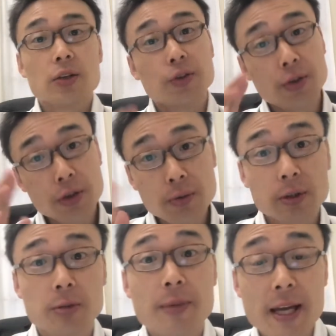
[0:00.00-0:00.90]
Do you want
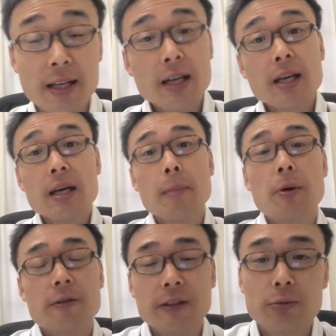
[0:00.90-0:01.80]
to make
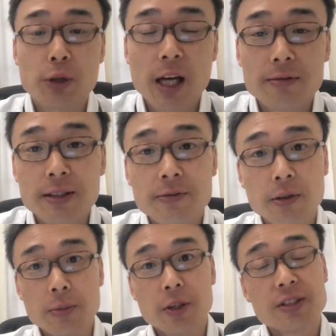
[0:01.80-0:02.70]
perfect recovery
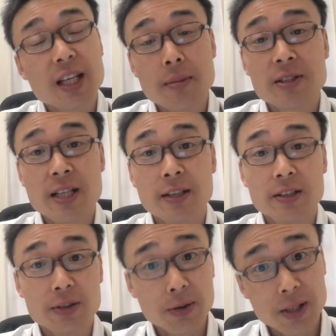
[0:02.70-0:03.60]
from your TMJ
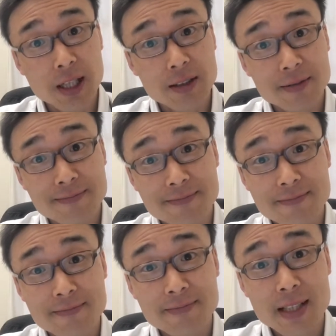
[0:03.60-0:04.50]
disorder?
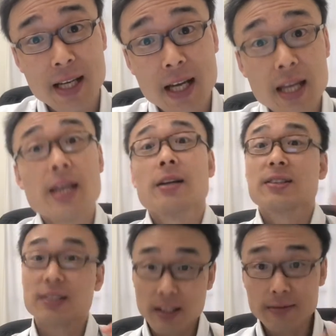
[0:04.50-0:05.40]
Here are
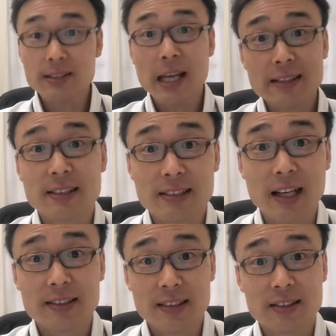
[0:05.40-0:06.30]
7
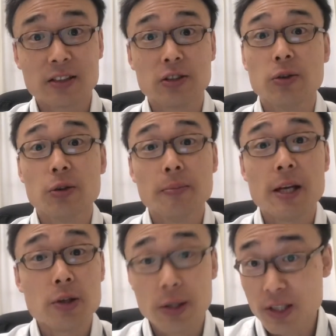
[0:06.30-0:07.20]
exercises to
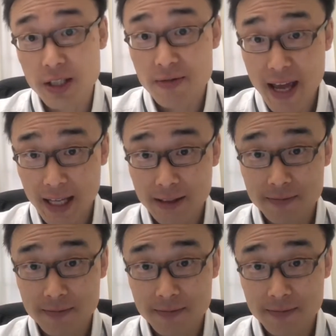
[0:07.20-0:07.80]
make you achieve that.